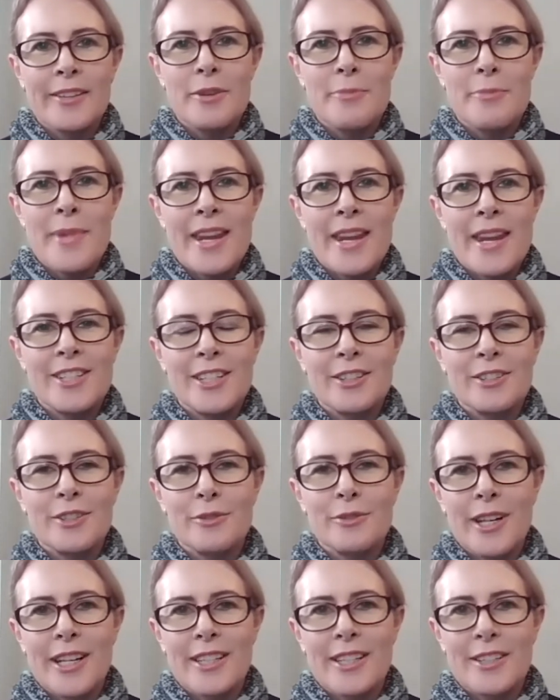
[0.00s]
the Managing
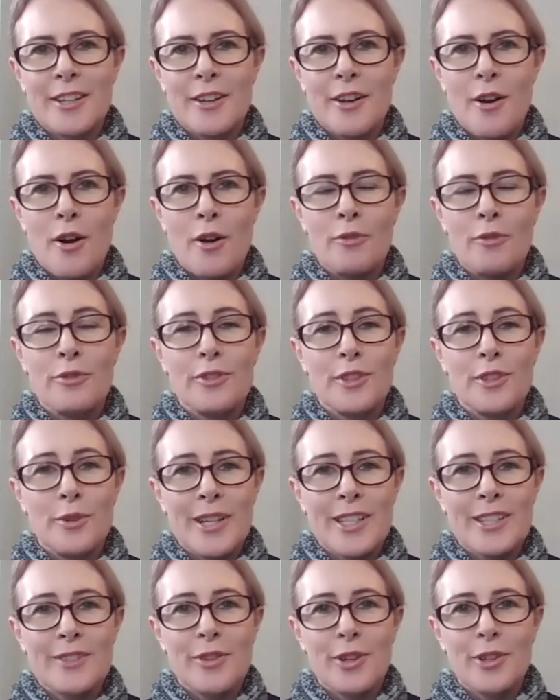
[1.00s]
Director of
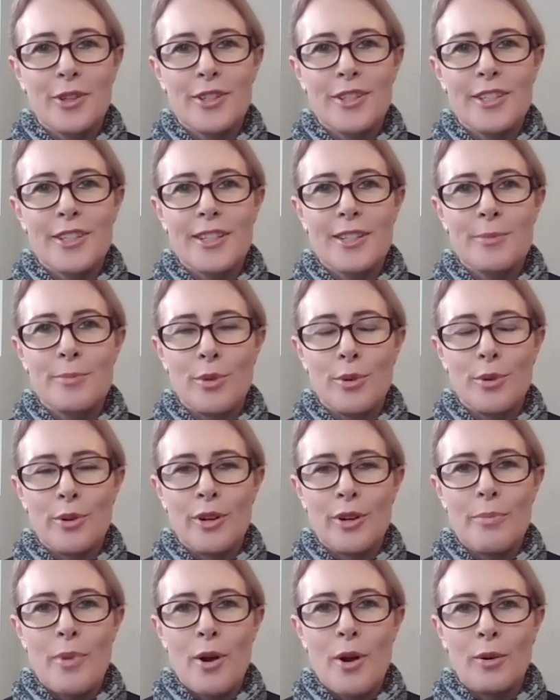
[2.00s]
US focused
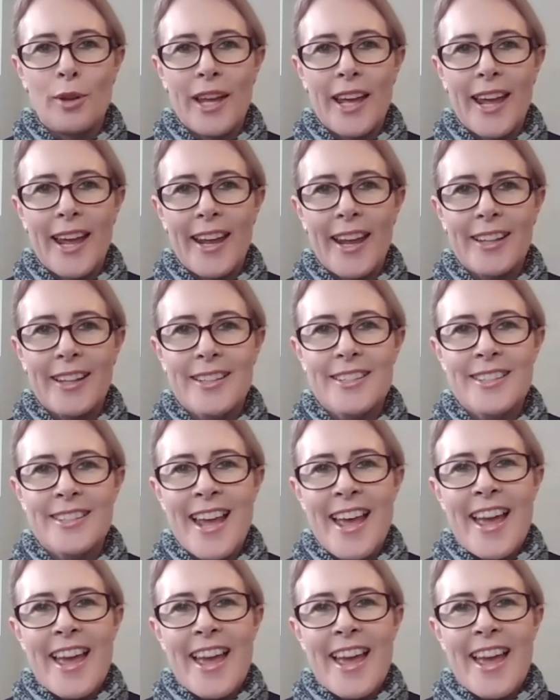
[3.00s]
explorer PolarX.